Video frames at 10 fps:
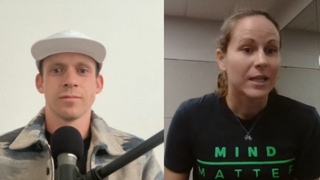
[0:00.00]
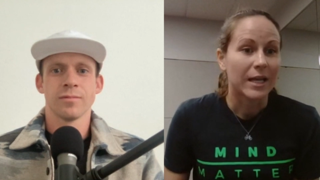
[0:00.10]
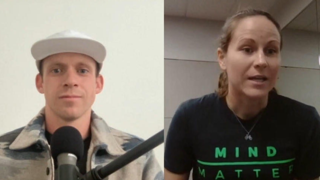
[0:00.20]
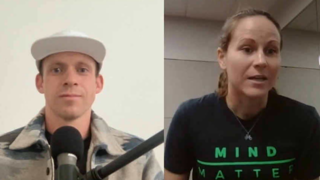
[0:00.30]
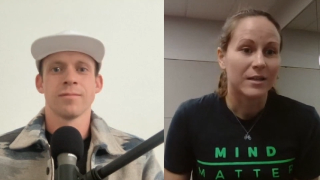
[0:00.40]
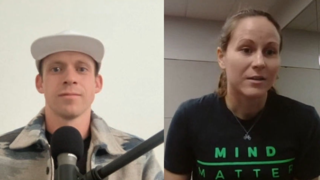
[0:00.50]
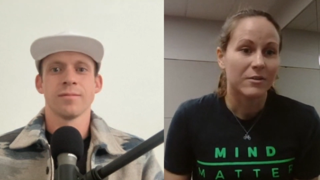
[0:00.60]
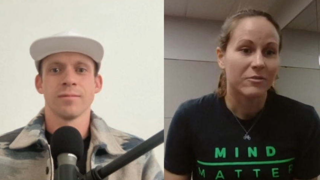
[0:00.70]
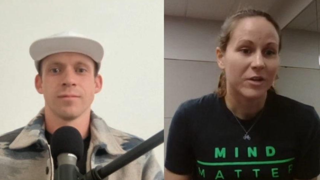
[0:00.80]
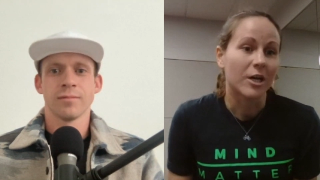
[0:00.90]
Speaker 1: like
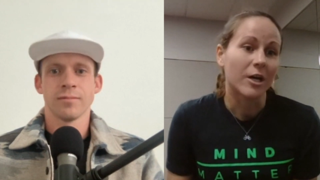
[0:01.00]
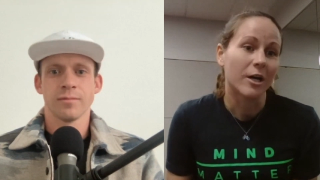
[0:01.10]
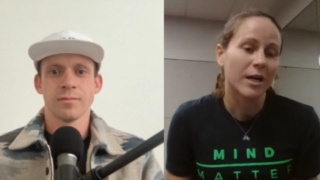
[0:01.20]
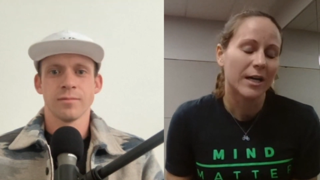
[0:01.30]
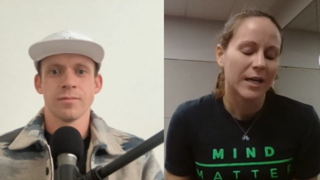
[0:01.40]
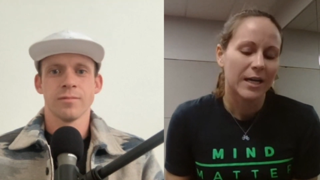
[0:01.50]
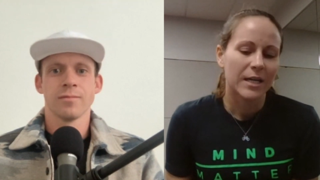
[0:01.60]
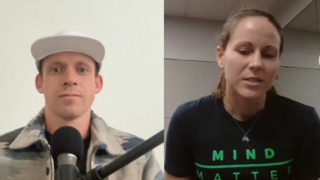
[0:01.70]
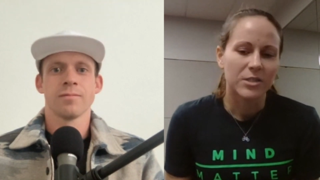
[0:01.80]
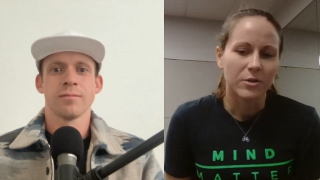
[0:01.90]
for her.
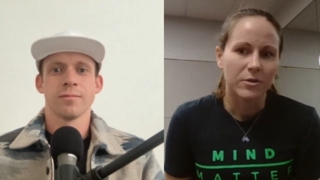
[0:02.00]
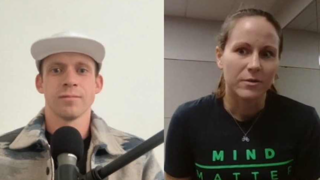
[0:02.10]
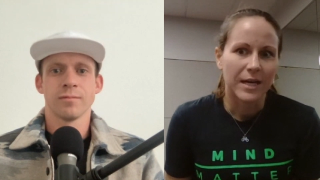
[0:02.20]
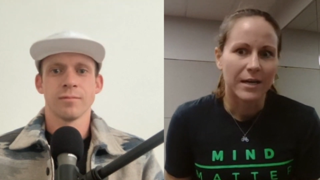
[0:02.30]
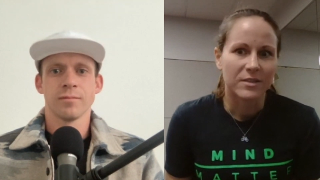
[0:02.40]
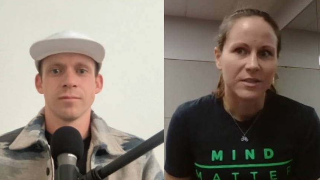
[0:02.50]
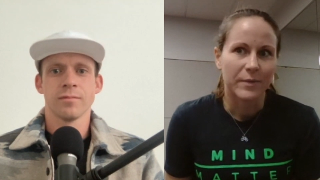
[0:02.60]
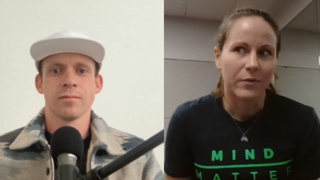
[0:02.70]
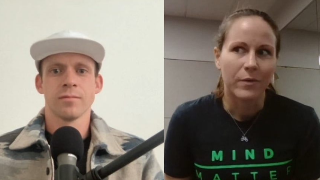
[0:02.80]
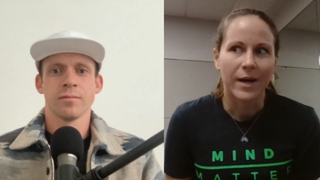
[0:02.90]
And so that was
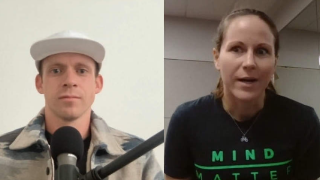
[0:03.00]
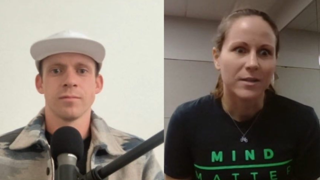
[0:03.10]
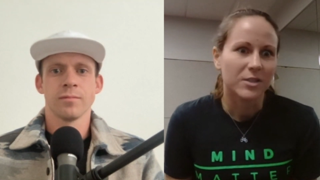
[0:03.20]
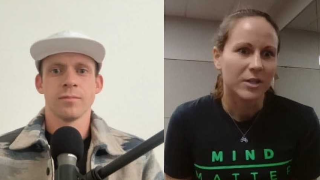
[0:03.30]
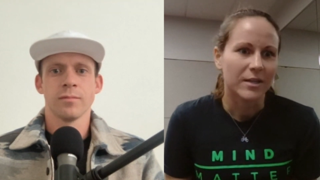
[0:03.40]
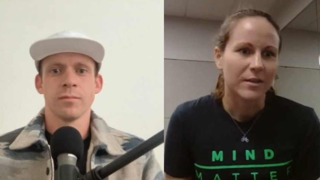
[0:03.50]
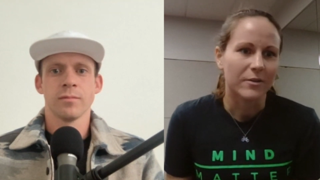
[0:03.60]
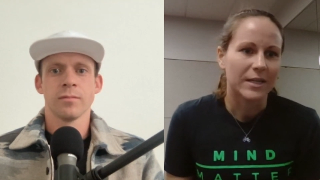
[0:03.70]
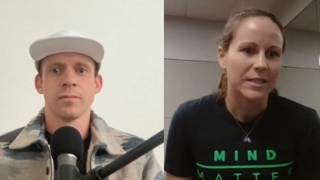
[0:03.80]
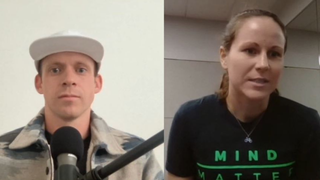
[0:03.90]
my why during the
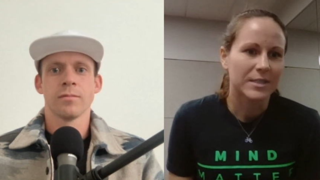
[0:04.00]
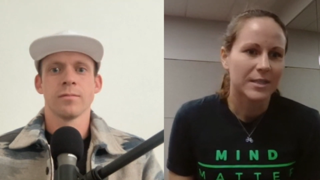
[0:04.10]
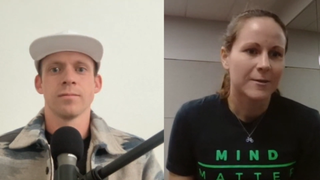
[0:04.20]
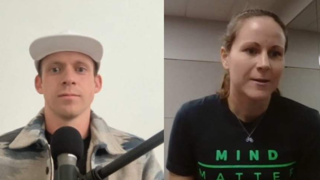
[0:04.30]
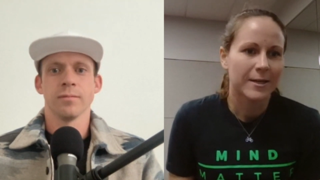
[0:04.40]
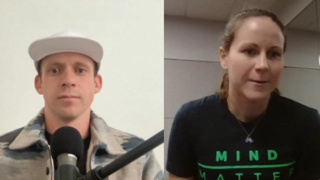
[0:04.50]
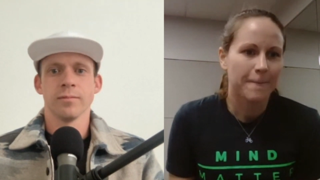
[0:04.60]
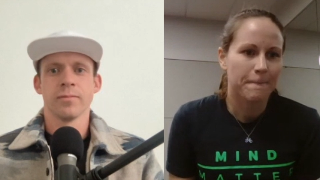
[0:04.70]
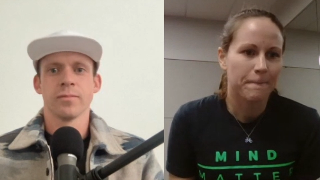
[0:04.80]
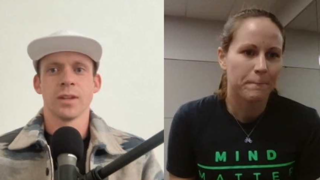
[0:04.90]
race. Hmm.
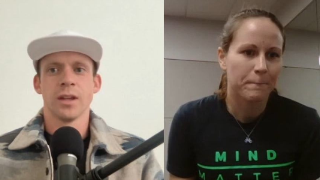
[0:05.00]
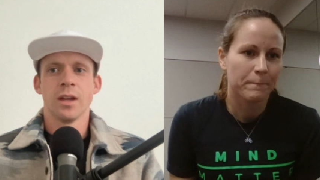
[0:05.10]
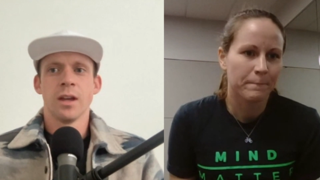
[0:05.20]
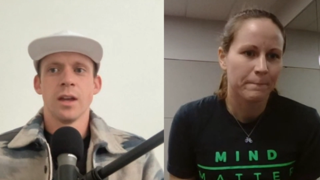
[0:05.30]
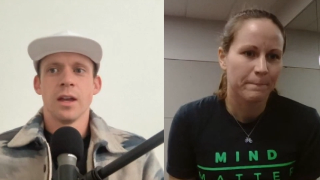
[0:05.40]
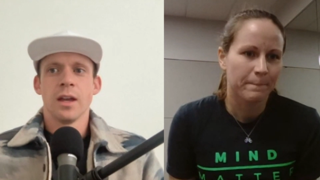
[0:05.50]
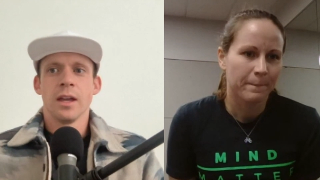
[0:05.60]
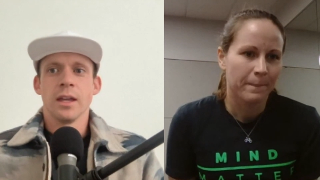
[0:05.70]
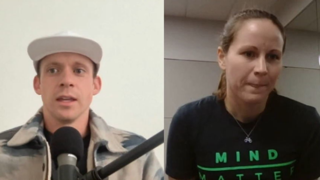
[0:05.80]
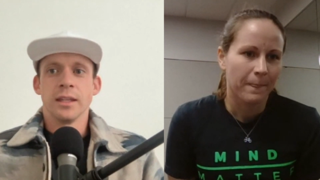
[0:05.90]

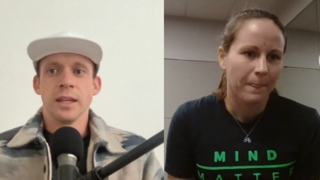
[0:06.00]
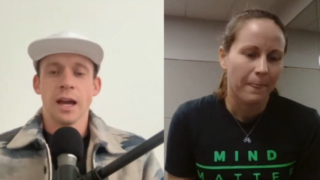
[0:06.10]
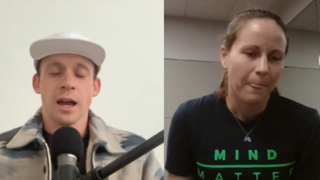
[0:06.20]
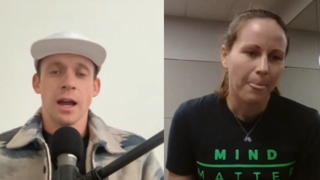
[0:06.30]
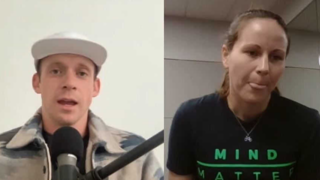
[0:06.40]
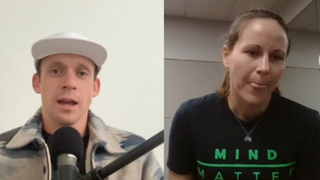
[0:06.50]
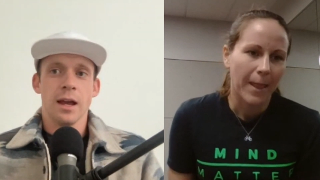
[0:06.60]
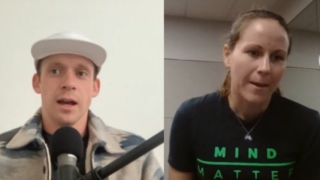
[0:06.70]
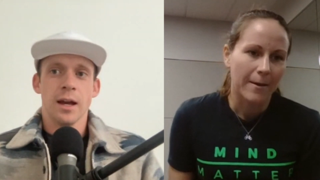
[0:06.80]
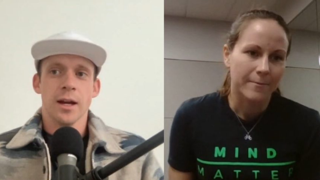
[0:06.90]
Speaker 2: Yeah.
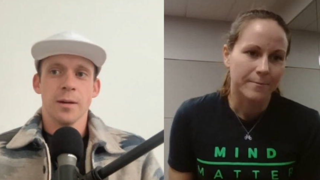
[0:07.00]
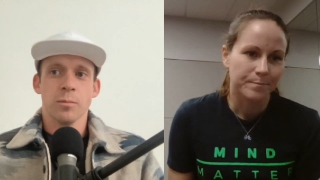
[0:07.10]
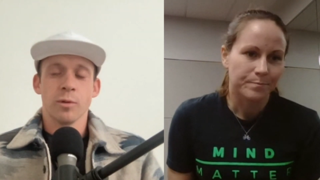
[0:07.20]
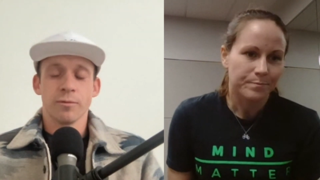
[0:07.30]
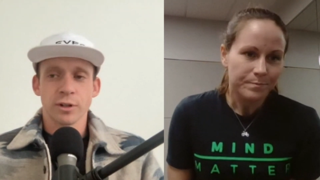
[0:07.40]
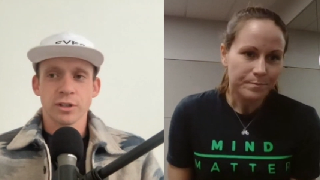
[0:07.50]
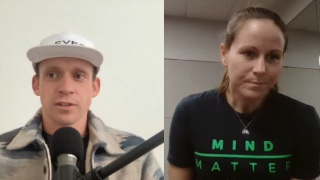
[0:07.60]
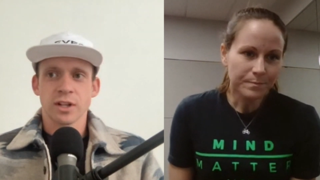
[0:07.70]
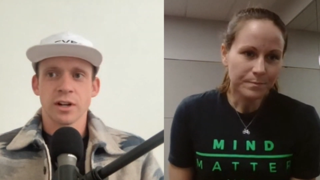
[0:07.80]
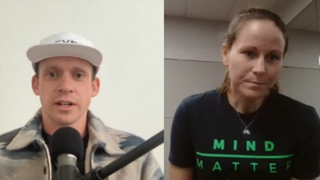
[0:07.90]
Um, well, first
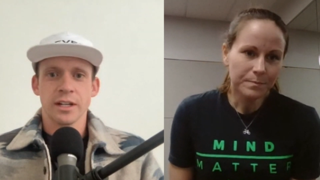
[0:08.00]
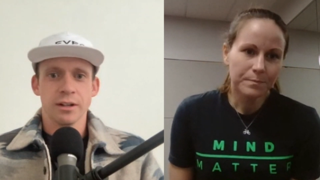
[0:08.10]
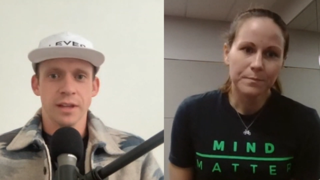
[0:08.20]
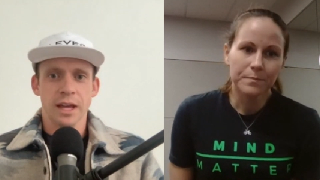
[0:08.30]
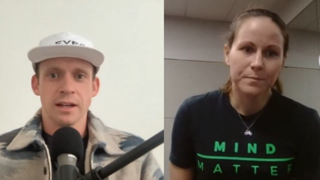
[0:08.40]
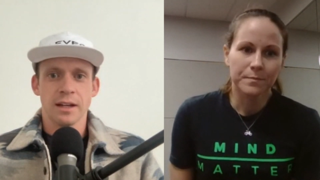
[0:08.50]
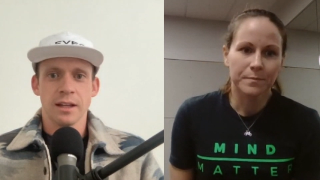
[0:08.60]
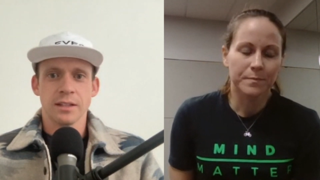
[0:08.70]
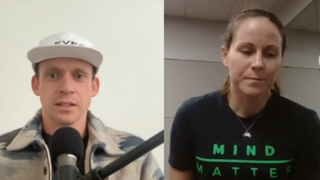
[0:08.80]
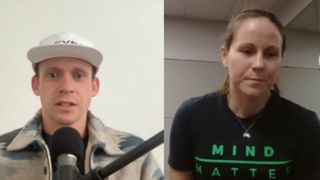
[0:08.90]
off, sorry to hear that.
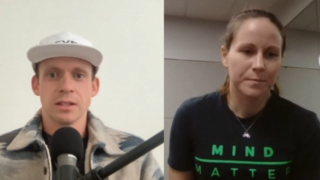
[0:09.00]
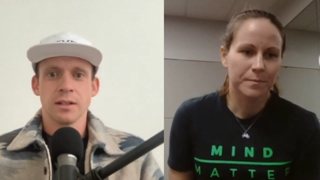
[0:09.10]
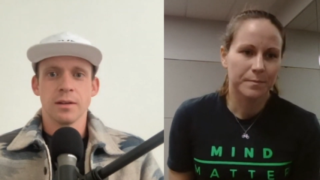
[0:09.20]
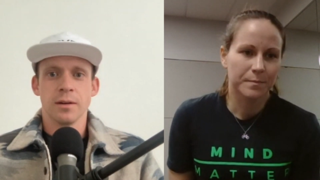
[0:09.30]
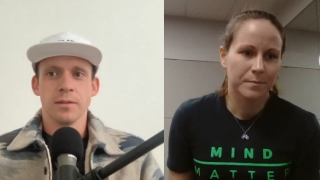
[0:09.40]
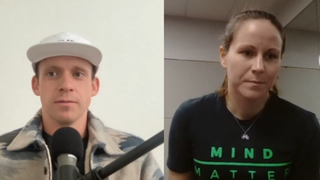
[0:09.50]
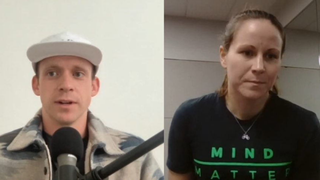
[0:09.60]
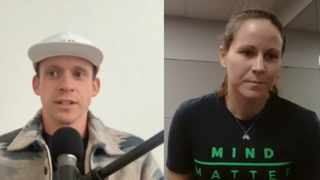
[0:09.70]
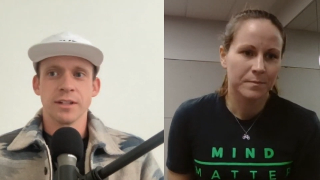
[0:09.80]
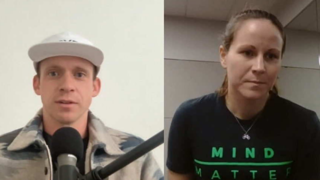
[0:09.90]
It's
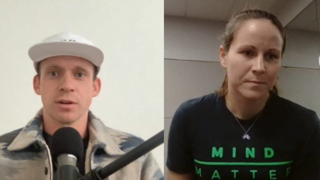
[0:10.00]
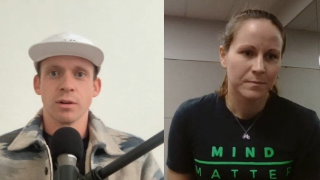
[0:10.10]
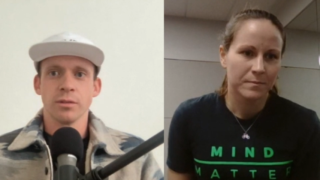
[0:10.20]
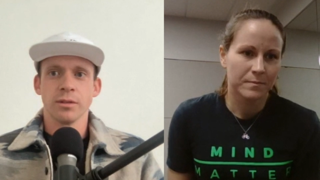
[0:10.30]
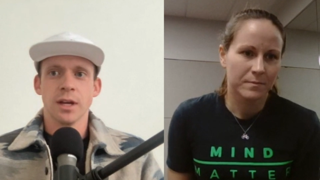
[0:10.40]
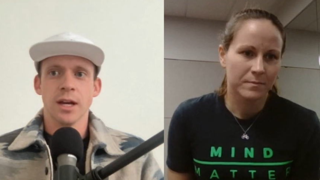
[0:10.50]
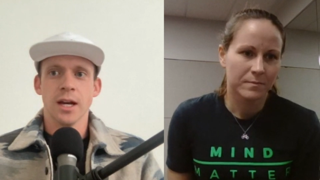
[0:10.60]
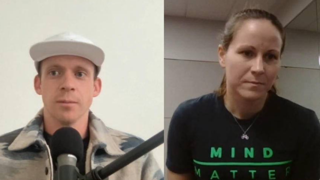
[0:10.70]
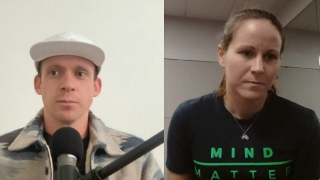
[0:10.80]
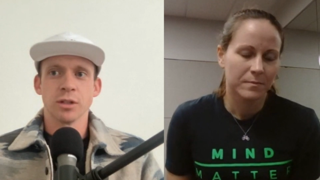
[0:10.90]
very difficult
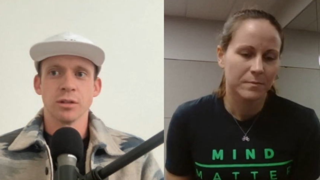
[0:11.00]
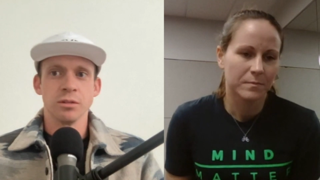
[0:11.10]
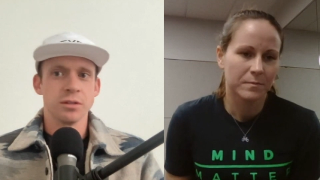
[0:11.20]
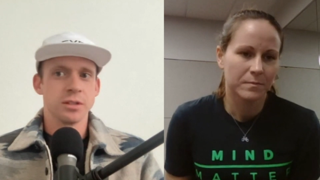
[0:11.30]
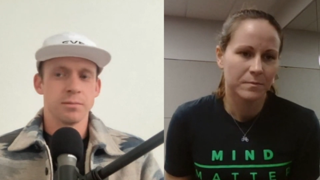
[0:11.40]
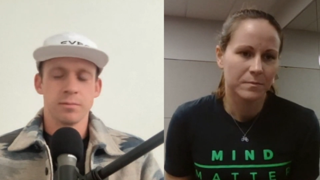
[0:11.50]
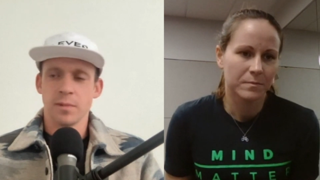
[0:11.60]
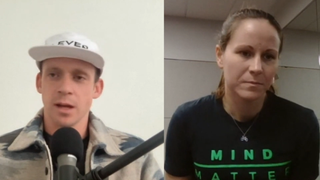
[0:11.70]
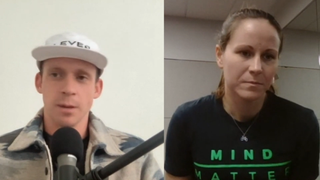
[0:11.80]
um, to lose a